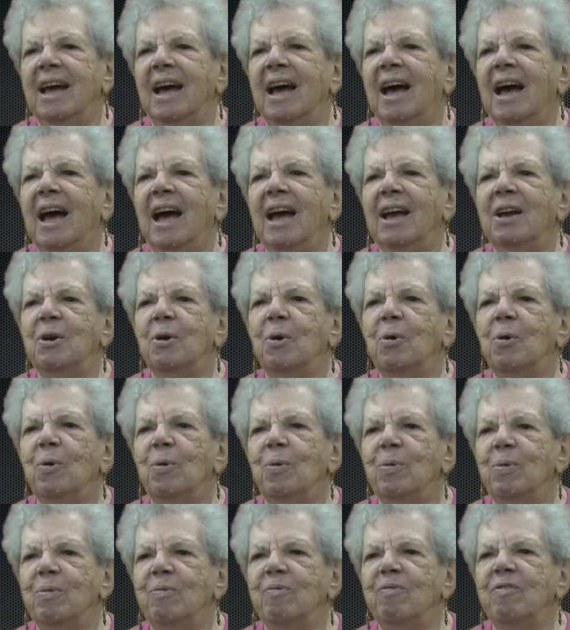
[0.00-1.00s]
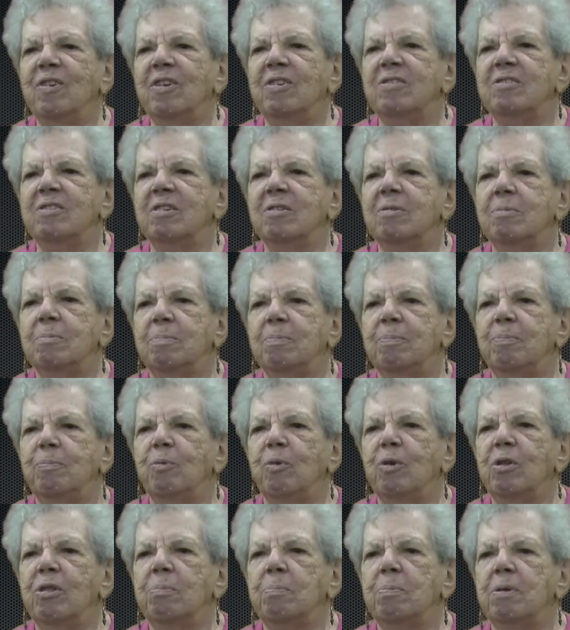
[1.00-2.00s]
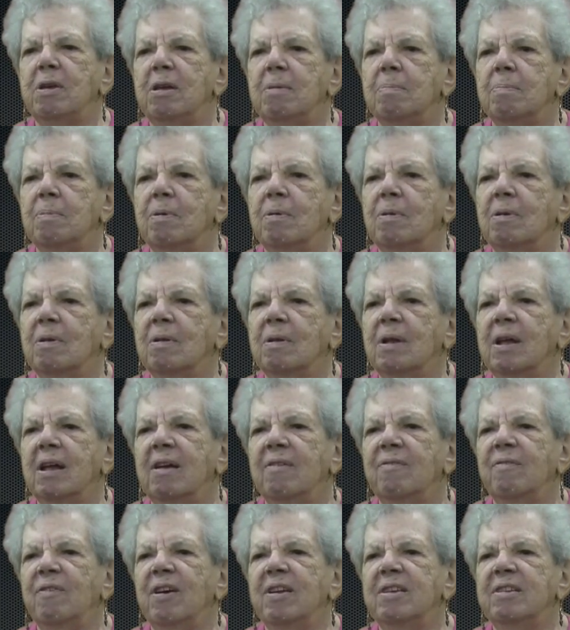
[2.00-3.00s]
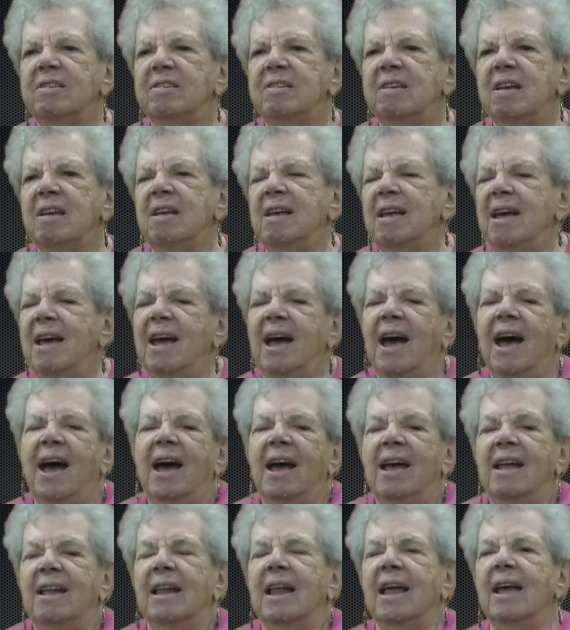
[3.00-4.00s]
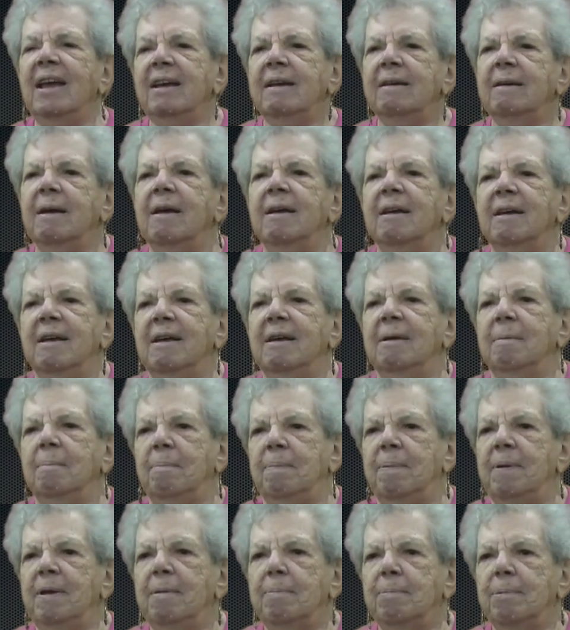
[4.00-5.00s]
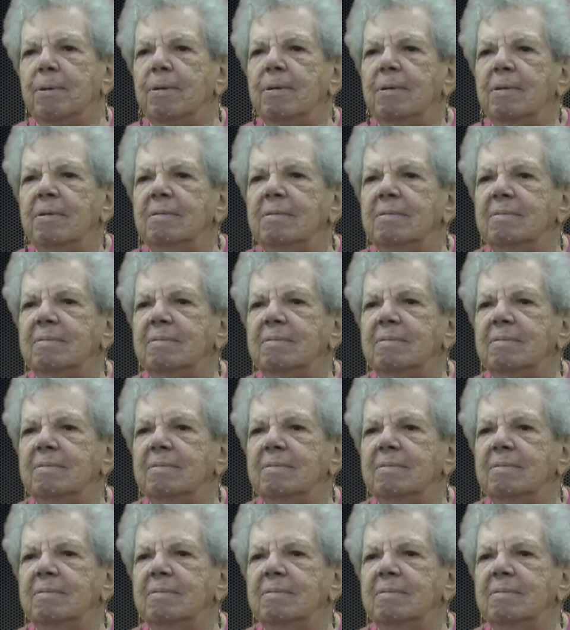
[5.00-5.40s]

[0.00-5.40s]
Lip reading: I go and visit with people. I like people.